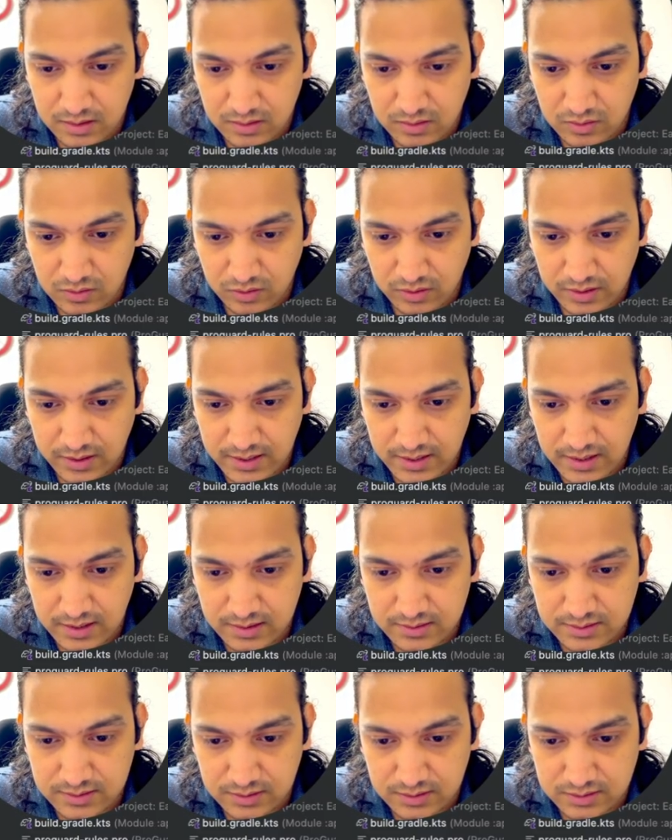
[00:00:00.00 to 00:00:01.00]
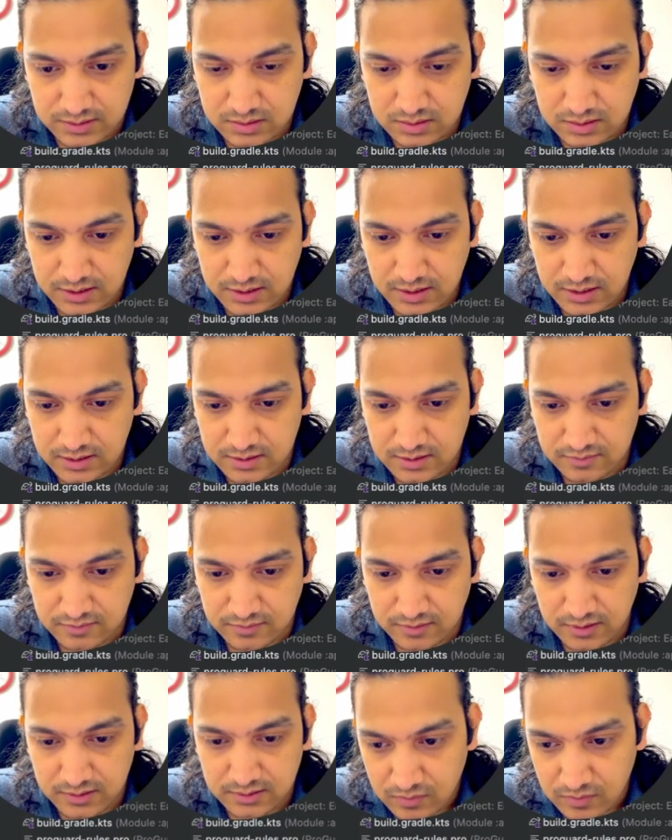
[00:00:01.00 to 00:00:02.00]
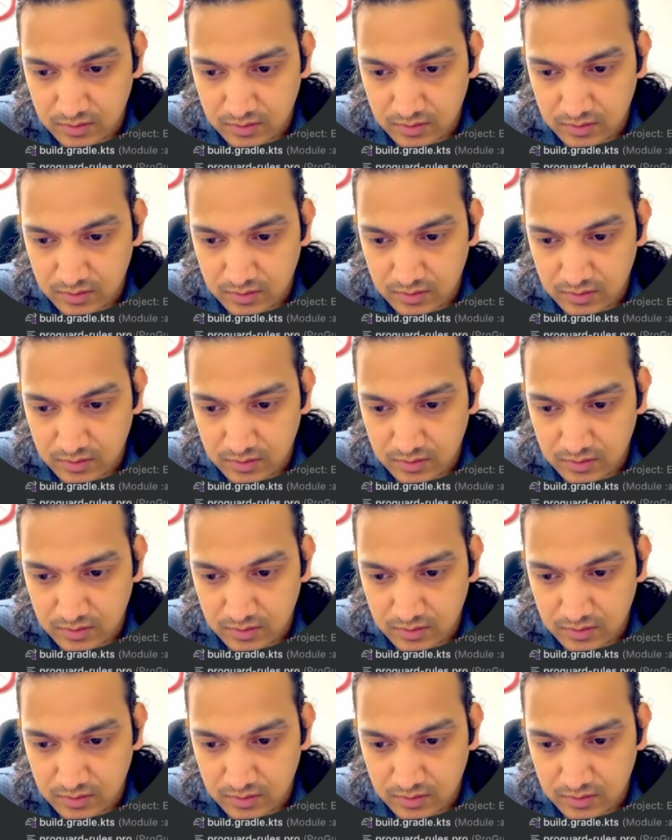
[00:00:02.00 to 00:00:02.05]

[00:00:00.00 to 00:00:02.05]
Locale dot get default,